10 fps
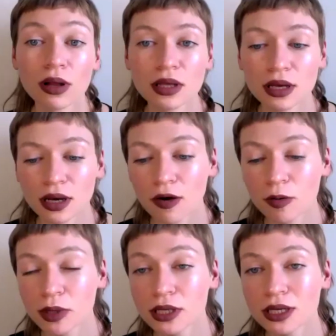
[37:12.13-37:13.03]
yeah,
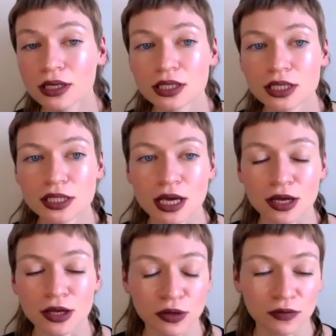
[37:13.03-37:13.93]
government can just say, you know,